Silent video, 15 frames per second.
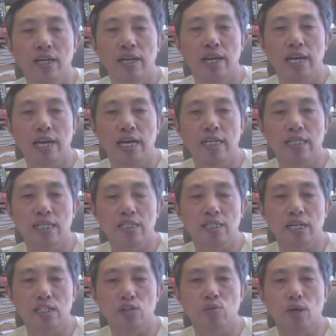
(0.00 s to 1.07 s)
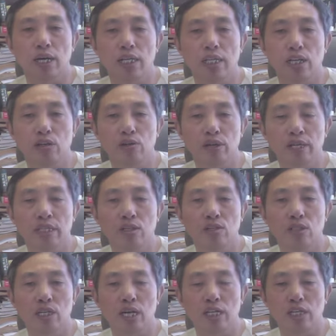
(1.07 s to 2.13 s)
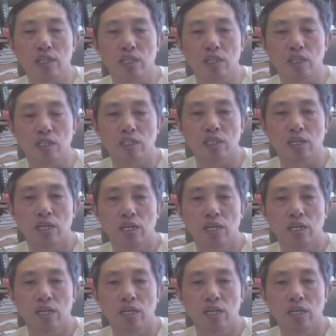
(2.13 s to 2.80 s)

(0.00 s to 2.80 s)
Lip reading: and that's why they create this kind of art.